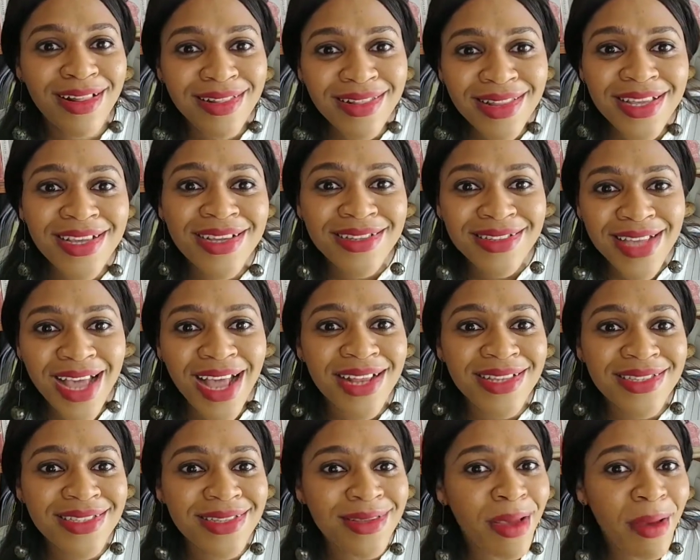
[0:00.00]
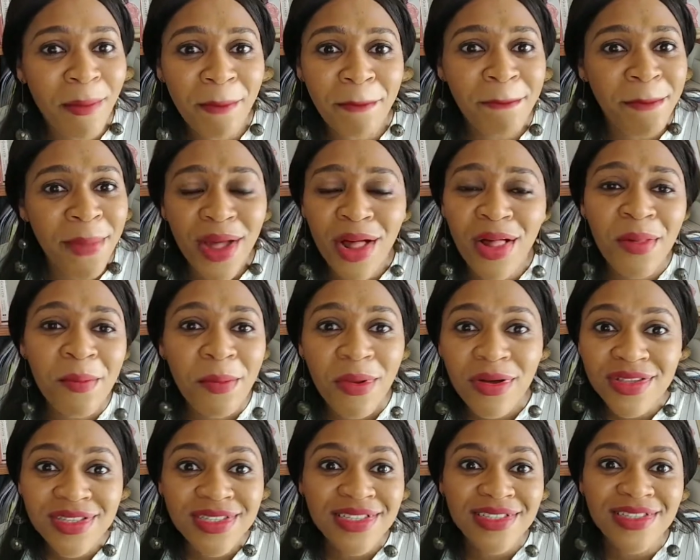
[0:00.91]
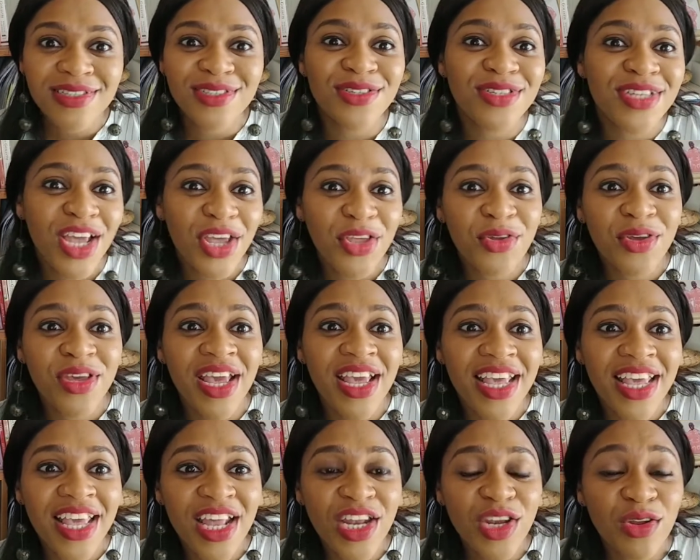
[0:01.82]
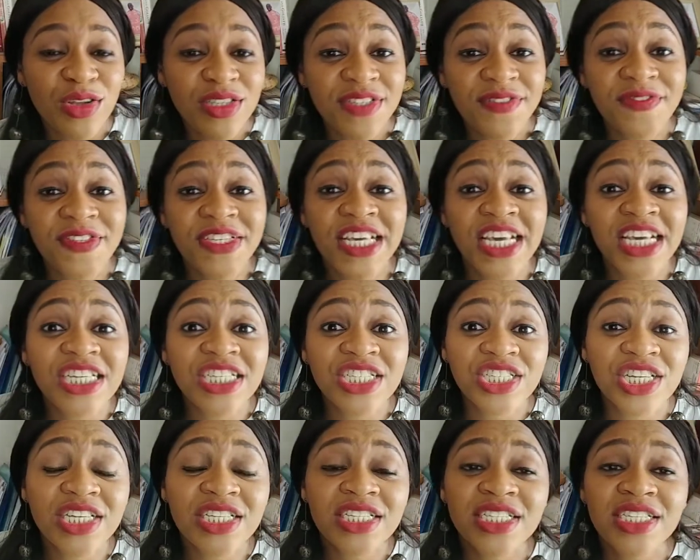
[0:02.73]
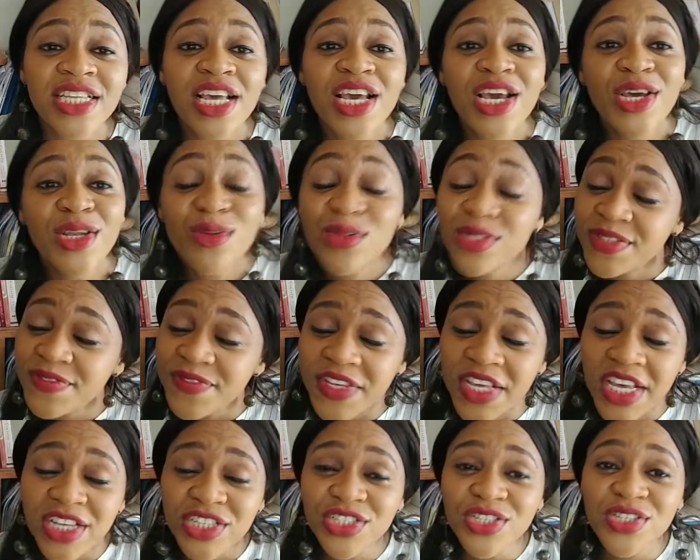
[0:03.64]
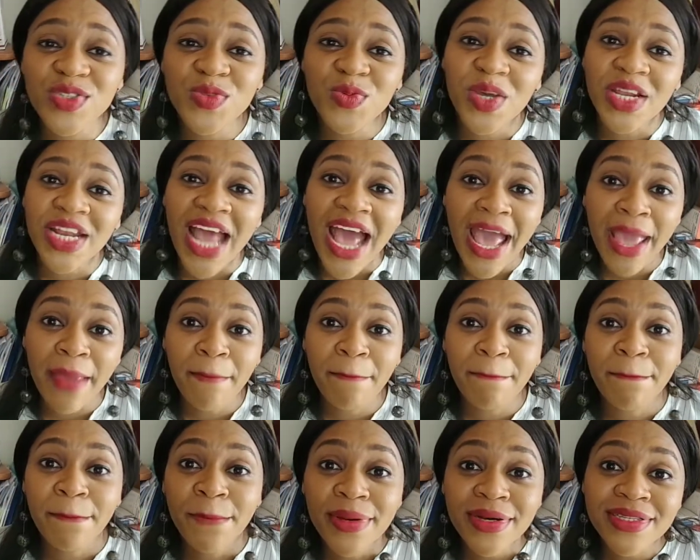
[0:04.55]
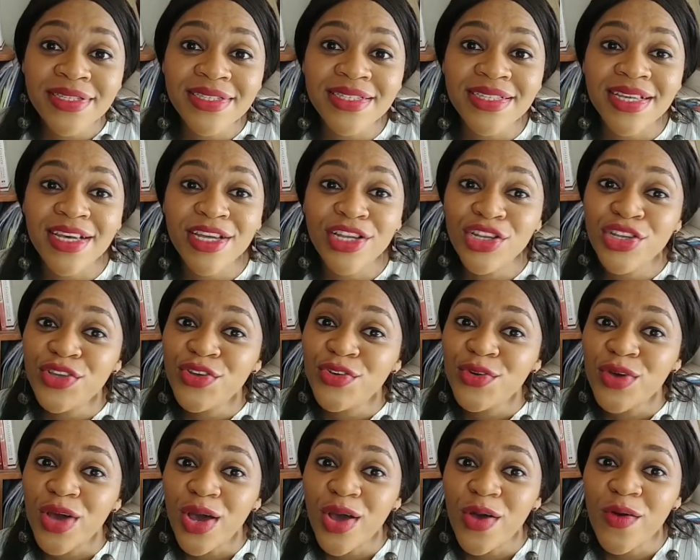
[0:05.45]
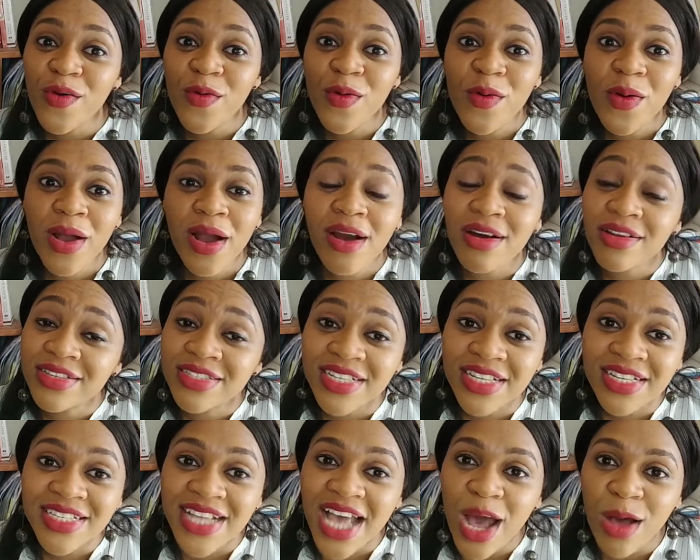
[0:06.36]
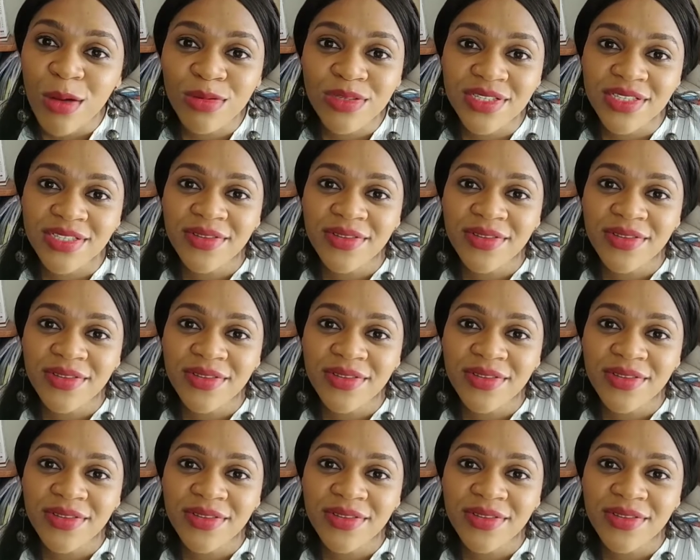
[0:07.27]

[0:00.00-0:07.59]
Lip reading: Click that bell button so that you can get notifications when I put a new content out.